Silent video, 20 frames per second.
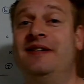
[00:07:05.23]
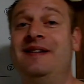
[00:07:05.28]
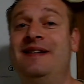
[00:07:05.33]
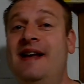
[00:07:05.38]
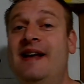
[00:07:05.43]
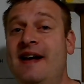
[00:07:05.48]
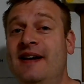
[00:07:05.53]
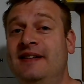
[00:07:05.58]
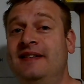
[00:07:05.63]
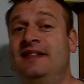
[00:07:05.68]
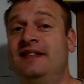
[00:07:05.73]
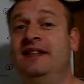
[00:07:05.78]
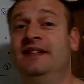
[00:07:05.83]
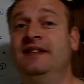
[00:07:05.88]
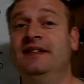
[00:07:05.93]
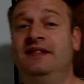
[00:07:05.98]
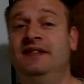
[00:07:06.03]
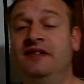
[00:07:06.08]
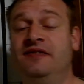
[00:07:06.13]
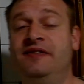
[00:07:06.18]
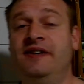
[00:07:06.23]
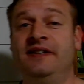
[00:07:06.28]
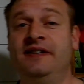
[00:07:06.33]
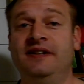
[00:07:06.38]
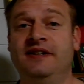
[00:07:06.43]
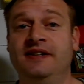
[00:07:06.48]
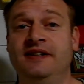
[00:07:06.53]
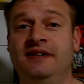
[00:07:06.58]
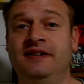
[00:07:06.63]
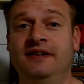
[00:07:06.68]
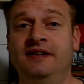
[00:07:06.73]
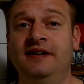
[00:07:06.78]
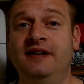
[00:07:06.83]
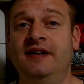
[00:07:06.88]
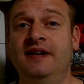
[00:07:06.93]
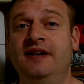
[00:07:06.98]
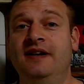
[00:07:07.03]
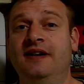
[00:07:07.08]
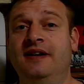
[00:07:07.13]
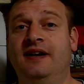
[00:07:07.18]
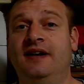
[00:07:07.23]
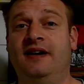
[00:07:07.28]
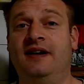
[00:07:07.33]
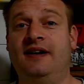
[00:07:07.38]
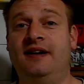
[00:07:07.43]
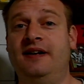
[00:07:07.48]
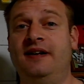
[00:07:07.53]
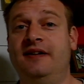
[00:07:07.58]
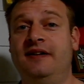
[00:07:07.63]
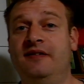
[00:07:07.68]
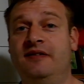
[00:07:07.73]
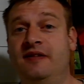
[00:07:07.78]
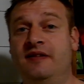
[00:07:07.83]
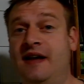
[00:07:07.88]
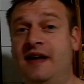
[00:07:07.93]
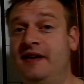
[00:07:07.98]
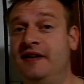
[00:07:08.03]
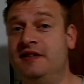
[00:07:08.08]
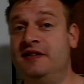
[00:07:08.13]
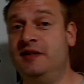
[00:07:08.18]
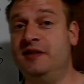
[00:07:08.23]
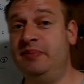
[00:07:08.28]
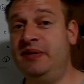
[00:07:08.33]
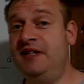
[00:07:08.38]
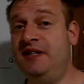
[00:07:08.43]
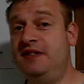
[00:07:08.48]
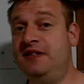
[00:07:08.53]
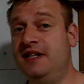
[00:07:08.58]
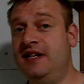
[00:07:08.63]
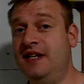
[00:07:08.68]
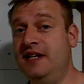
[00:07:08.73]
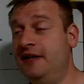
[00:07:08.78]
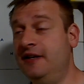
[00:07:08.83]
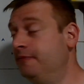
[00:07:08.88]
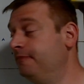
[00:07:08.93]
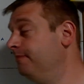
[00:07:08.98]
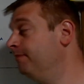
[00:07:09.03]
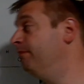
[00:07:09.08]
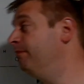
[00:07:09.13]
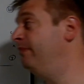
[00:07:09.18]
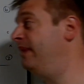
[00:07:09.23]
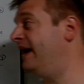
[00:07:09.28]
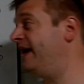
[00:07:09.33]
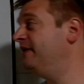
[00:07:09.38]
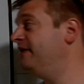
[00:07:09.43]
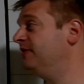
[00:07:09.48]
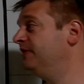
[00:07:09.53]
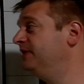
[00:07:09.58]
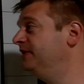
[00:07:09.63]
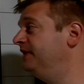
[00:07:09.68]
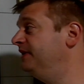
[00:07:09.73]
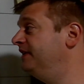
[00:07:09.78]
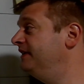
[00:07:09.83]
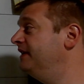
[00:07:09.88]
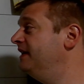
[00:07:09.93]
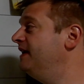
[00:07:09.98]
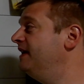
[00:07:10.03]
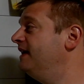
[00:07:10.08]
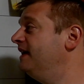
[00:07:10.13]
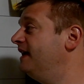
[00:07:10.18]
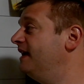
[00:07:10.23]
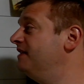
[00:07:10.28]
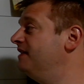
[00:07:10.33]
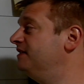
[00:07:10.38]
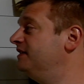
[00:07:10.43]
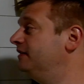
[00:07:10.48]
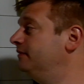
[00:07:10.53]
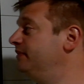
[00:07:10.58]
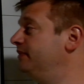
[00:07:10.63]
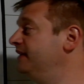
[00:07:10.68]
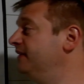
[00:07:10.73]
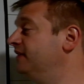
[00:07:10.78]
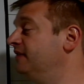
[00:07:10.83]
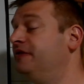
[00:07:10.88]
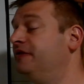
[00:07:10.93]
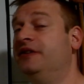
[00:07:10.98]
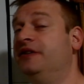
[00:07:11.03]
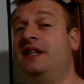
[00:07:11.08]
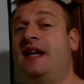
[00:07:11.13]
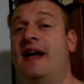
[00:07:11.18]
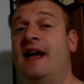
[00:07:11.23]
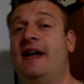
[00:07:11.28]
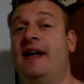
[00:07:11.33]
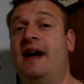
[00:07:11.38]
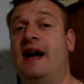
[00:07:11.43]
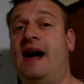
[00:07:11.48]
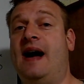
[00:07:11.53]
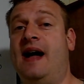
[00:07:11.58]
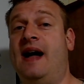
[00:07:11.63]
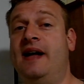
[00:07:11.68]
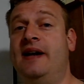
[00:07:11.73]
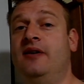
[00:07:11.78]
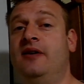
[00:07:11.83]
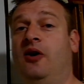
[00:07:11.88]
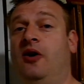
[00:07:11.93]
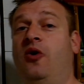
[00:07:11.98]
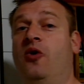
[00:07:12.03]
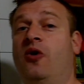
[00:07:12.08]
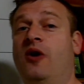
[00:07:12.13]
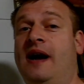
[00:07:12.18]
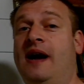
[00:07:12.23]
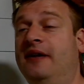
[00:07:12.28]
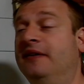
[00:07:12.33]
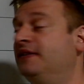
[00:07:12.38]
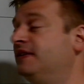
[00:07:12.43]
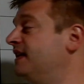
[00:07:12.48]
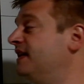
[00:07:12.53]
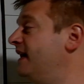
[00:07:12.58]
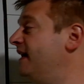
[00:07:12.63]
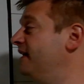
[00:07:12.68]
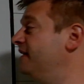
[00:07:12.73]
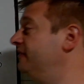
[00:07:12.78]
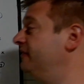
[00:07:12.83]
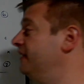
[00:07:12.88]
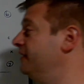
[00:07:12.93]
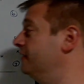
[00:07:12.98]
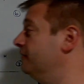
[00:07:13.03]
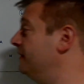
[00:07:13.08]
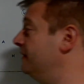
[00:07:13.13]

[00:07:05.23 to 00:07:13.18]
next defender that is the pitch key, by rule, ends up being the first guy on or outside of him.